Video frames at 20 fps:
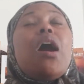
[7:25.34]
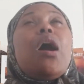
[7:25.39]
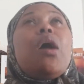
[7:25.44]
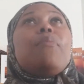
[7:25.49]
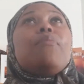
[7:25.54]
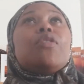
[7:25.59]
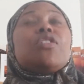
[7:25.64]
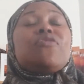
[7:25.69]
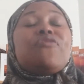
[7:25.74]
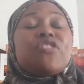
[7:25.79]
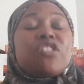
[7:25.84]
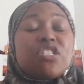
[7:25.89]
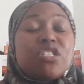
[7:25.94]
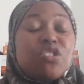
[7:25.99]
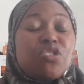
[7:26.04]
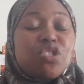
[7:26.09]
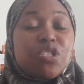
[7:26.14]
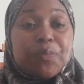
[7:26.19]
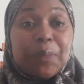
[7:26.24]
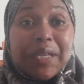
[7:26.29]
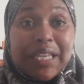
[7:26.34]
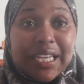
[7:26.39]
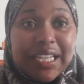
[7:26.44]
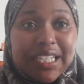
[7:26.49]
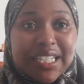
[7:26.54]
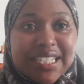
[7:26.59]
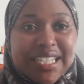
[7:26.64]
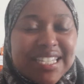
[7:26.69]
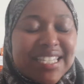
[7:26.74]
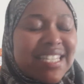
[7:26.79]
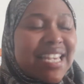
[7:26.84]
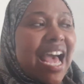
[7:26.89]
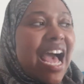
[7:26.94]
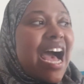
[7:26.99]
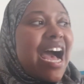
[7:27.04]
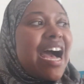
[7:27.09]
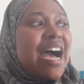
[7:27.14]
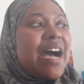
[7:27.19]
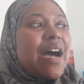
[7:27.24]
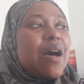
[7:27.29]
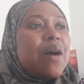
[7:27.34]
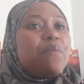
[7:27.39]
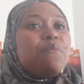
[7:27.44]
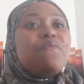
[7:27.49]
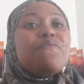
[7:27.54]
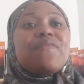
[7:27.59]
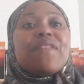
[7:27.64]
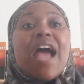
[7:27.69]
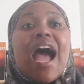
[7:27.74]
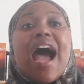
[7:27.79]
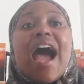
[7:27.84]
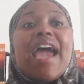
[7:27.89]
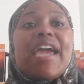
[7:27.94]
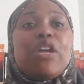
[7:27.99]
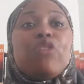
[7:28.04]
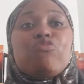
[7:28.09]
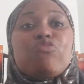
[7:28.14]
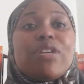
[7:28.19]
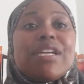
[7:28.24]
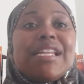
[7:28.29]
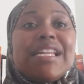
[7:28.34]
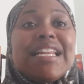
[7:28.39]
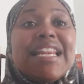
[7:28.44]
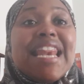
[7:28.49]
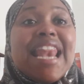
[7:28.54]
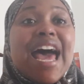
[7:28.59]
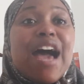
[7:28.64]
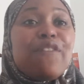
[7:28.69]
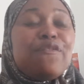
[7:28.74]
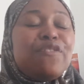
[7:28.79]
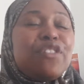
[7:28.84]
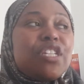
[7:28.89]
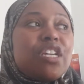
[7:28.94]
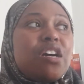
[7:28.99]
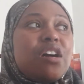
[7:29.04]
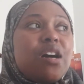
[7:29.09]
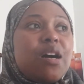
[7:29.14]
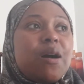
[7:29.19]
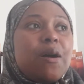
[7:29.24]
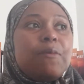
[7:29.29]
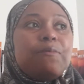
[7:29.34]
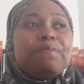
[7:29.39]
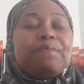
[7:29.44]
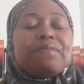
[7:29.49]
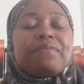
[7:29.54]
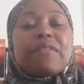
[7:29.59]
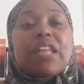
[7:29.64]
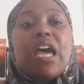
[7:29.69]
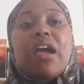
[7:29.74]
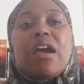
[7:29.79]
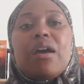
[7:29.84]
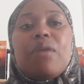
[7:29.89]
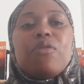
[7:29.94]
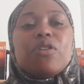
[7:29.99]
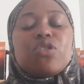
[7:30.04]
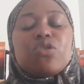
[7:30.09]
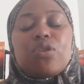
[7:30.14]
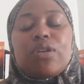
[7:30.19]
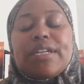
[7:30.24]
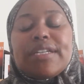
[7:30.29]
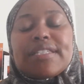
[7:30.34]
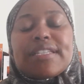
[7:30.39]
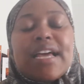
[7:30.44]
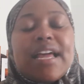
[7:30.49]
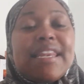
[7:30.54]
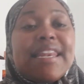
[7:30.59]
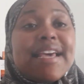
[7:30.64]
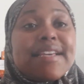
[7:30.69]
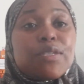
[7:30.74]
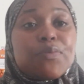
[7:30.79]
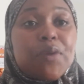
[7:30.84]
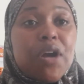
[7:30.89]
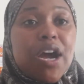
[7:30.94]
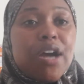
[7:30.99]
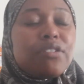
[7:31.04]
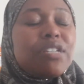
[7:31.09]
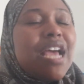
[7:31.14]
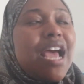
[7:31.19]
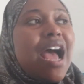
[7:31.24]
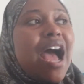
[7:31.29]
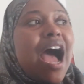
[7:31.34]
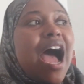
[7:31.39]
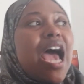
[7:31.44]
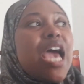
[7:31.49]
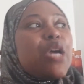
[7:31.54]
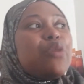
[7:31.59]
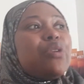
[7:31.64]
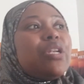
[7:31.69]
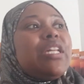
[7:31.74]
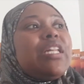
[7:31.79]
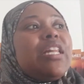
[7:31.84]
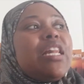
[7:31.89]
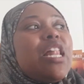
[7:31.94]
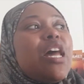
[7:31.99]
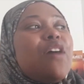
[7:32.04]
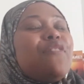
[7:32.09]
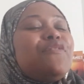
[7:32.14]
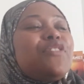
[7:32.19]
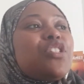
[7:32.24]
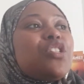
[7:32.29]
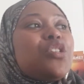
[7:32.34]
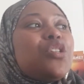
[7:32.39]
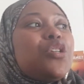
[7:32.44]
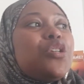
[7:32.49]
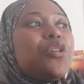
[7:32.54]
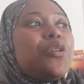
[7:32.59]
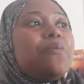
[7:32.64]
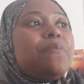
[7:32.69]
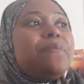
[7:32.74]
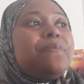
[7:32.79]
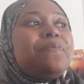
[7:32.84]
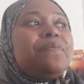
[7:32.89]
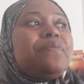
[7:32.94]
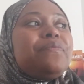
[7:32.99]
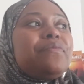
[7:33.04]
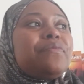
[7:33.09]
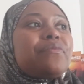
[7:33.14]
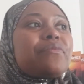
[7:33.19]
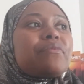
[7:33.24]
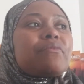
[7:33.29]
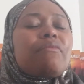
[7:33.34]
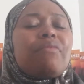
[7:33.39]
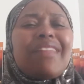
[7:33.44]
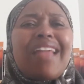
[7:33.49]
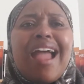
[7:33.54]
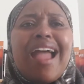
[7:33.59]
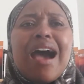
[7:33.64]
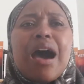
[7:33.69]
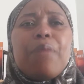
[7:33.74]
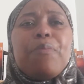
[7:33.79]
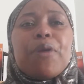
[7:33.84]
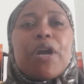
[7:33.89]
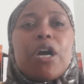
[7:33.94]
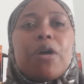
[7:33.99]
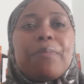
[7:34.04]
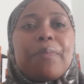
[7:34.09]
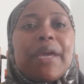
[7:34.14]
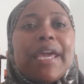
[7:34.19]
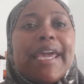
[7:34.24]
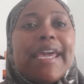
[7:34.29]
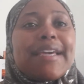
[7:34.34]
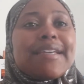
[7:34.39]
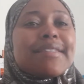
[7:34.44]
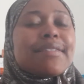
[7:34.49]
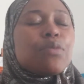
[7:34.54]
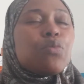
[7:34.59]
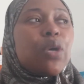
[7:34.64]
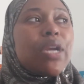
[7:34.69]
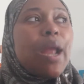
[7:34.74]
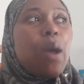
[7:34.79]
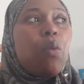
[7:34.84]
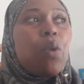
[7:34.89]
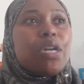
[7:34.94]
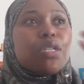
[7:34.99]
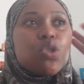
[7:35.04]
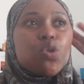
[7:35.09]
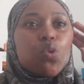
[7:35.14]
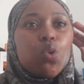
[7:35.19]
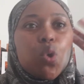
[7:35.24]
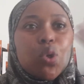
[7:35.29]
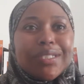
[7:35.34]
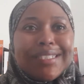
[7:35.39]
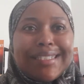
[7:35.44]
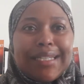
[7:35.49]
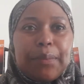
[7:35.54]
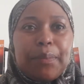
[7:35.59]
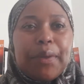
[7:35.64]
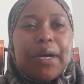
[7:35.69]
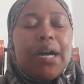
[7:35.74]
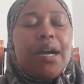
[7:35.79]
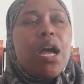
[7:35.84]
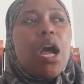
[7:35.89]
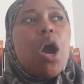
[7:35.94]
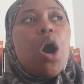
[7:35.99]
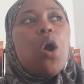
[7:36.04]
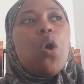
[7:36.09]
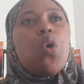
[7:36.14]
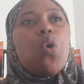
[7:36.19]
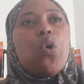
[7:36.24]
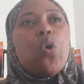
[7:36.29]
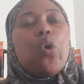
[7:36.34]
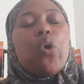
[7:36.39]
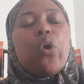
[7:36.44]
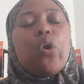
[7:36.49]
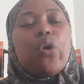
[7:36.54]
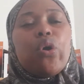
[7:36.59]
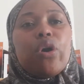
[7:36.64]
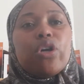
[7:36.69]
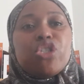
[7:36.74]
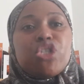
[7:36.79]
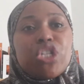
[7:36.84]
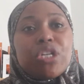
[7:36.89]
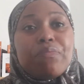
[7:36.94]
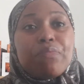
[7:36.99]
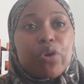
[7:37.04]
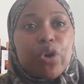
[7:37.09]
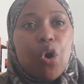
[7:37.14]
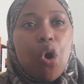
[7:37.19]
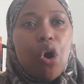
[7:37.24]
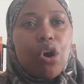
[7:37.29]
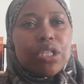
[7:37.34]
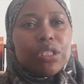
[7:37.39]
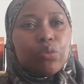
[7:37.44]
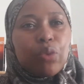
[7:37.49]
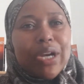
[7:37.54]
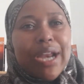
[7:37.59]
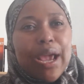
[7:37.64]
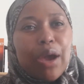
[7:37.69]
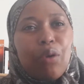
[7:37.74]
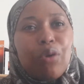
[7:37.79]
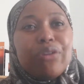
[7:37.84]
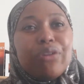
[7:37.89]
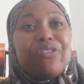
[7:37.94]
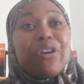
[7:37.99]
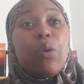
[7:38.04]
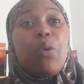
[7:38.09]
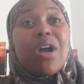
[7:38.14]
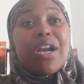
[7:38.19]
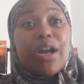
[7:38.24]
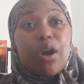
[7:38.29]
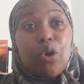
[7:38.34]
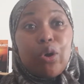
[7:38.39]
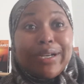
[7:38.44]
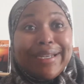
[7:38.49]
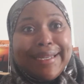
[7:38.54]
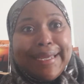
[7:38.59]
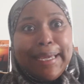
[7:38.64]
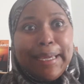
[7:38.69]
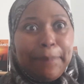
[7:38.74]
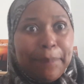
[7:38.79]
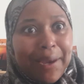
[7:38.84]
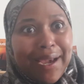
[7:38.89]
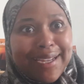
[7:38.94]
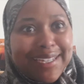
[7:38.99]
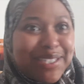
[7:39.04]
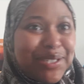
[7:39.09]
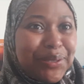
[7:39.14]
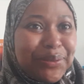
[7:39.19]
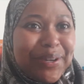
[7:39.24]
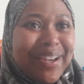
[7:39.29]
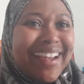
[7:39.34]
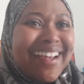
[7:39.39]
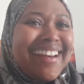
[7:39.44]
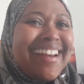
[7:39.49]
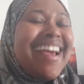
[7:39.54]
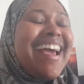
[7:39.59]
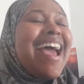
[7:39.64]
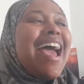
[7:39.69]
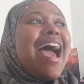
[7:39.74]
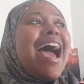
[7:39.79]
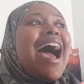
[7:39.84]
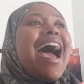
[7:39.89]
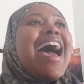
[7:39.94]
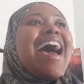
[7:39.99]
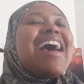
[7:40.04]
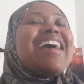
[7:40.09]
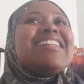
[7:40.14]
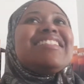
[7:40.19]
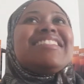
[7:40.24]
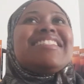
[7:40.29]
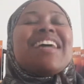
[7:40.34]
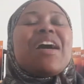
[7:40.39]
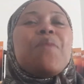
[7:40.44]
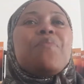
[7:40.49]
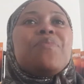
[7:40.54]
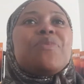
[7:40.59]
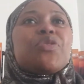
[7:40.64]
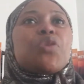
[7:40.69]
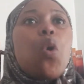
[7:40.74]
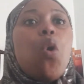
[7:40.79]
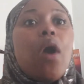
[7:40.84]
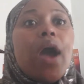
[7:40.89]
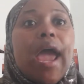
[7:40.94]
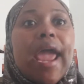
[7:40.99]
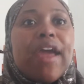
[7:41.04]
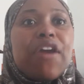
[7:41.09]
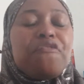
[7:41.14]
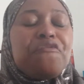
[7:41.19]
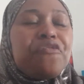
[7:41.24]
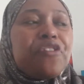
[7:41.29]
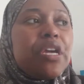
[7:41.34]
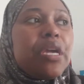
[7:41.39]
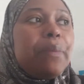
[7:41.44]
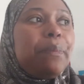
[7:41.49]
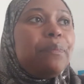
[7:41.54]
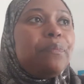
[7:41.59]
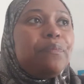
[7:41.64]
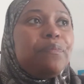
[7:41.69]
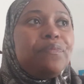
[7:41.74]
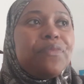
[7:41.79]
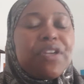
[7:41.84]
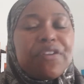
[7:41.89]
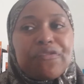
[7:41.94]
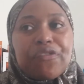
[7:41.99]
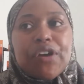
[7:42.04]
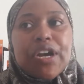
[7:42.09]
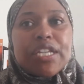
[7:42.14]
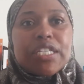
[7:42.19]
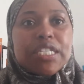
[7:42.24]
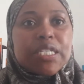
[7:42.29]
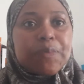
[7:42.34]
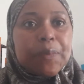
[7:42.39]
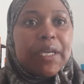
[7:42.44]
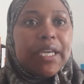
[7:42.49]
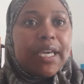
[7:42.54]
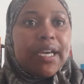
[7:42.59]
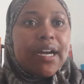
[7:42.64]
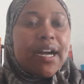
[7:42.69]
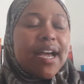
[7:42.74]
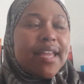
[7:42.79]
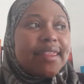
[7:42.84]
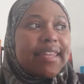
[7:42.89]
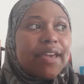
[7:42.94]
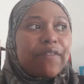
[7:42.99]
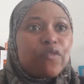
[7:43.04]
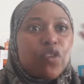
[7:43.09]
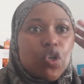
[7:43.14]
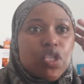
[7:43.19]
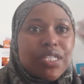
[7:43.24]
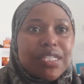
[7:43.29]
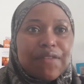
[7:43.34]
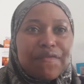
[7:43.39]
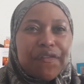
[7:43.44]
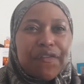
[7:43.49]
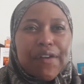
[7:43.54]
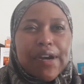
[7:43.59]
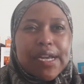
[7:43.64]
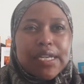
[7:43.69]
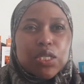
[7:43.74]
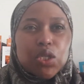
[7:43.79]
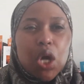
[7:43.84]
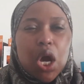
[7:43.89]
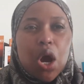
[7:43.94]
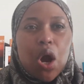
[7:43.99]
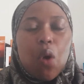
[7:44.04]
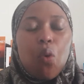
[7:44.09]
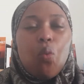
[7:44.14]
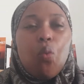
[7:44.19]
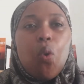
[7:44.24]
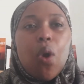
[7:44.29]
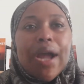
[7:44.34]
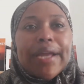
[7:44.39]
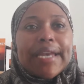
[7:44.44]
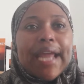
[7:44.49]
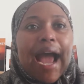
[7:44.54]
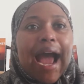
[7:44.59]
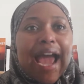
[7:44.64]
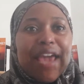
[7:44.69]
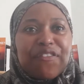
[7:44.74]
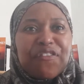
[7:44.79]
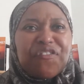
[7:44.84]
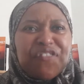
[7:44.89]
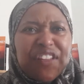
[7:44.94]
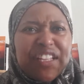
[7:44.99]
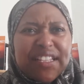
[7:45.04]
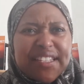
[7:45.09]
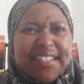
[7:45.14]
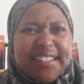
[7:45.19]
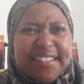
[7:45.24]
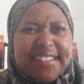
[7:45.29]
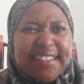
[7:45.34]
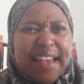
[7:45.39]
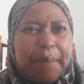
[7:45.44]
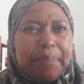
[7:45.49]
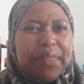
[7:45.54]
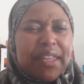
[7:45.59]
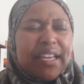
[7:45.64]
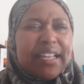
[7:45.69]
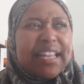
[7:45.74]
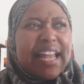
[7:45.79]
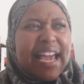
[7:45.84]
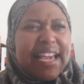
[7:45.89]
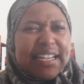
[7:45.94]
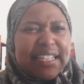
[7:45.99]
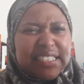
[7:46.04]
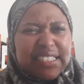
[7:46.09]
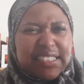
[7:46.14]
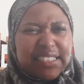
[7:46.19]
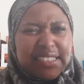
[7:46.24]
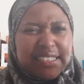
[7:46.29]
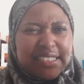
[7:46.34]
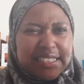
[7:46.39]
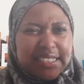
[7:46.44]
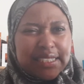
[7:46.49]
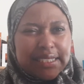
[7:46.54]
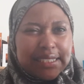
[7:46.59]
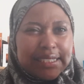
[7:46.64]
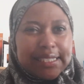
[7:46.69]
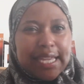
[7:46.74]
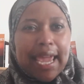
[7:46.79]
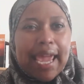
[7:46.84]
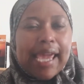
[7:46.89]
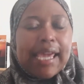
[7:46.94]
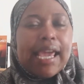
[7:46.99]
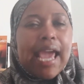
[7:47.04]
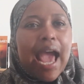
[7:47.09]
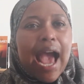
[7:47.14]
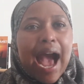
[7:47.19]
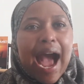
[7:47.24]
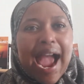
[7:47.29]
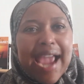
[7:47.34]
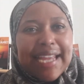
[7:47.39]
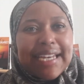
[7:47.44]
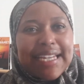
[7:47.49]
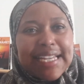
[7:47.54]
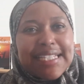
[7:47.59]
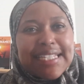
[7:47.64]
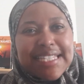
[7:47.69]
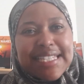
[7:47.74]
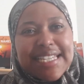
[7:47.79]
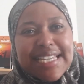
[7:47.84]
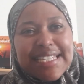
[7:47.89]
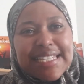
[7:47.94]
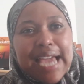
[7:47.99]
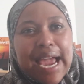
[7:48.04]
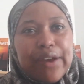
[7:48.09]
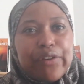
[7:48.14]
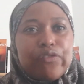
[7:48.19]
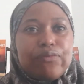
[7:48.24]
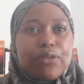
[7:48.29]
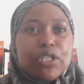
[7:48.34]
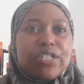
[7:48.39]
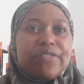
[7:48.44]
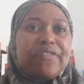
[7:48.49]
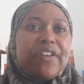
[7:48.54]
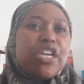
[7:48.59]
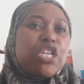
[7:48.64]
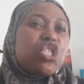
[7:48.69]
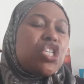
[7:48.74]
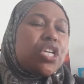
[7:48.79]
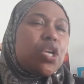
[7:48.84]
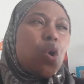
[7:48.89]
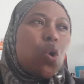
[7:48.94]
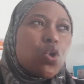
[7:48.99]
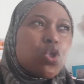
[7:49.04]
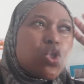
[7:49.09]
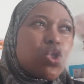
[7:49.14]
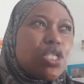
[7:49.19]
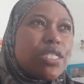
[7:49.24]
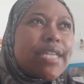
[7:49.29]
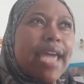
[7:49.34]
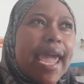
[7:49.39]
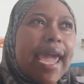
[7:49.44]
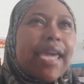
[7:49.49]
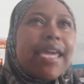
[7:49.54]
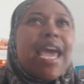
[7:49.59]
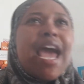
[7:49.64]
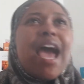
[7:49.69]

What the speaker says: motivation speakers. I really loved what you call it, Les Brown. I really loved Abraham Hicks when I want to go deeper, or Jim Rohn when I really want to go deeper into it. And so every different speaker, they go different. When I feel something like, today I need this kind of motivation, or today